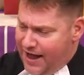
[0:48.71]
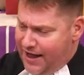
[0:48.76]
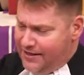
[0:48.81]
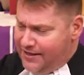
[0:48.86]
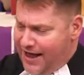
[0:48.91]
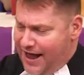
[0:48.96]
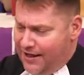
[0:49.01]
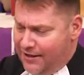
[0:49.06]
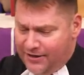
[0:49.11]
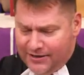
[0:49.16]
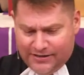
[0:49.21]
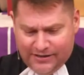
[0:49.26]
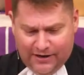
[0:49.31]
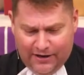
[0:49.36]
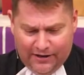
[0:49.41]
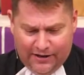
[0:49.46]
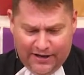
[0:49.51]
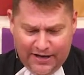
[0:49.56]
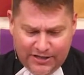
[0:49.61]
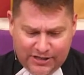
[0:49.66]
That looks
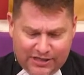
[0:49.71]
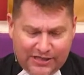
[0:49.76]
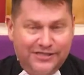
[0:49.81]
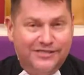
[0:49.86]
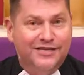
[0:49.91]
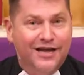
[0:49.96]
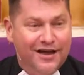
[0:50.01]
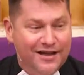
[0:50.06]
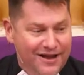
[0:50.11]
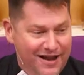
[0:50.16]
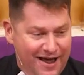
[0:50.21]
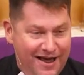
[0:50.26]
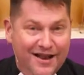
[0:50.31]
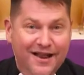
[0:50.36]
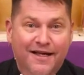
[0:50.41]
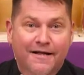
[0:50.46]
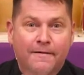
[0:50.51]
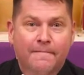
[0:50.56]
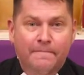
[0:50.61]
delicious, doesn't it?